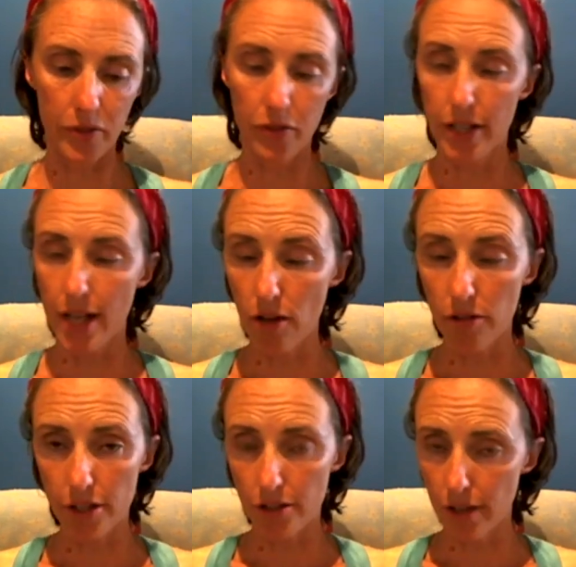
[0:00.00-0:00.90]
be fit and
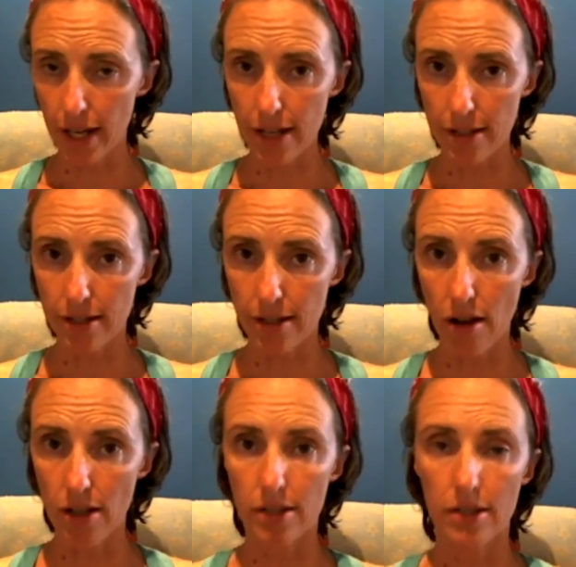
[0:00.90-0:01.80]
healthy, so they
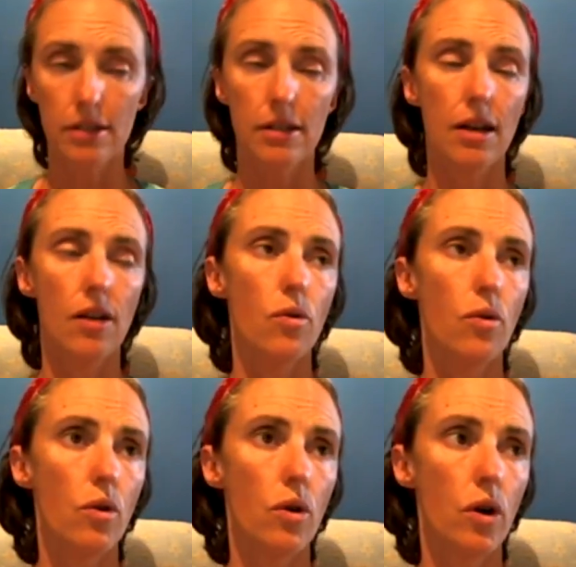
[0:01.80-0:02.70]
exercise.
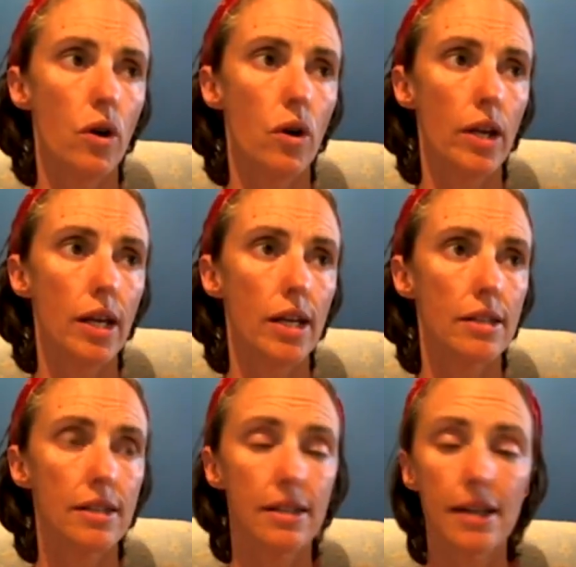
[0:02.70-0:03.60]
Or
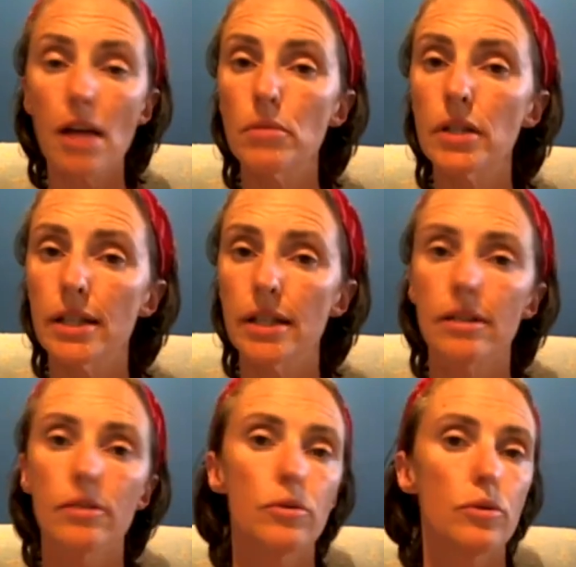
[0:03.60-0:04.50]
it's
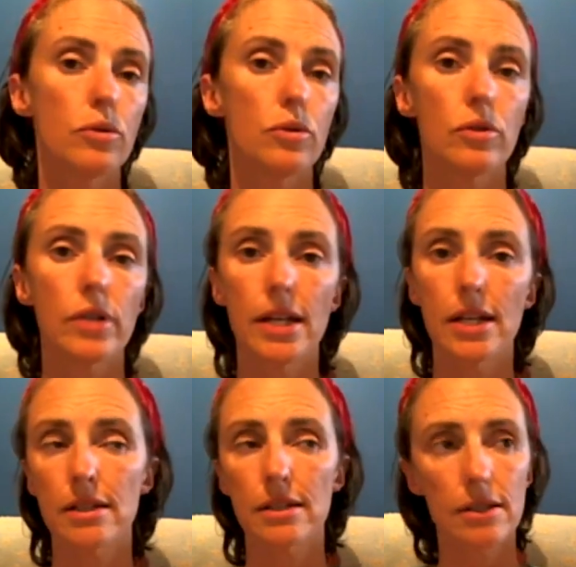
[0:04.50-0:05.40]
gambling, or
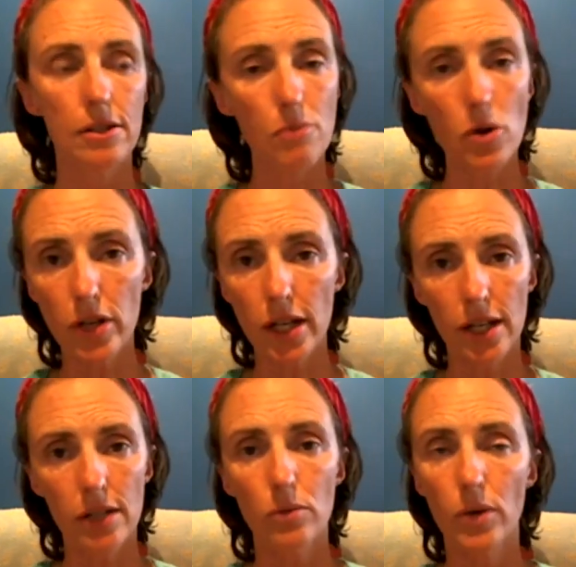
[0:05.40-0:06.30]
it's
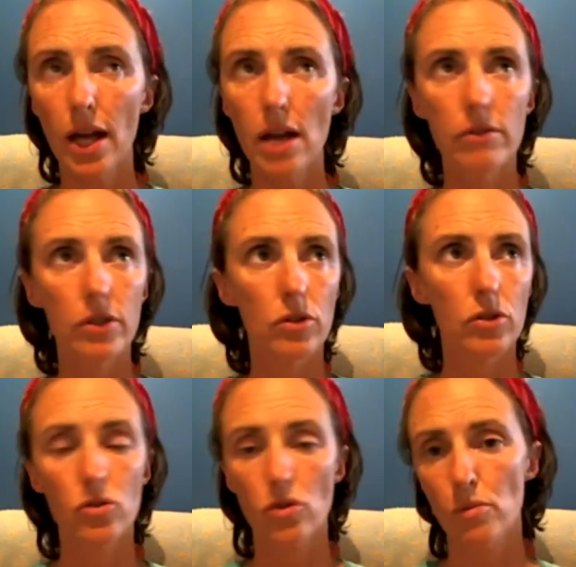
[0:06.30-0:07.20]
smoking, whatever your
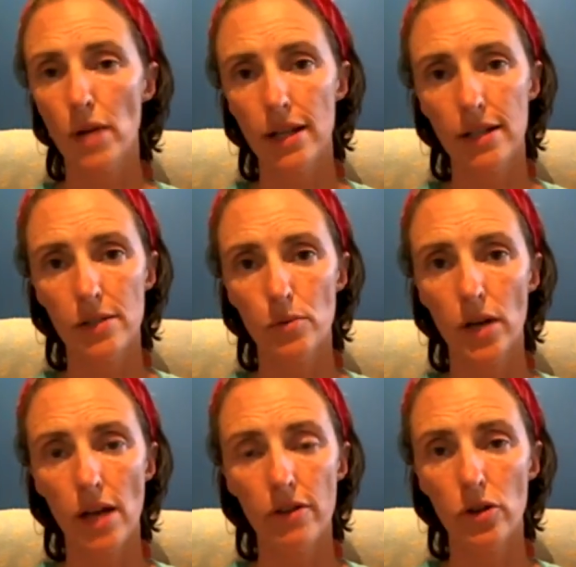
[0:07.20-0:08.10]
control pattern is,
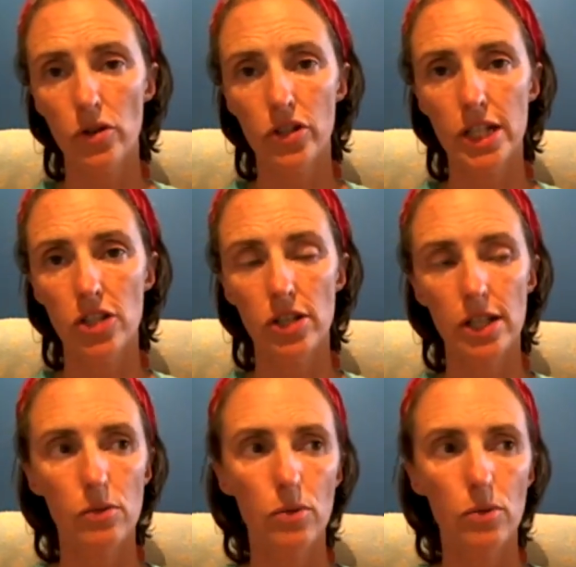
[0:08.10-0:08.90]
whatever your addiction is,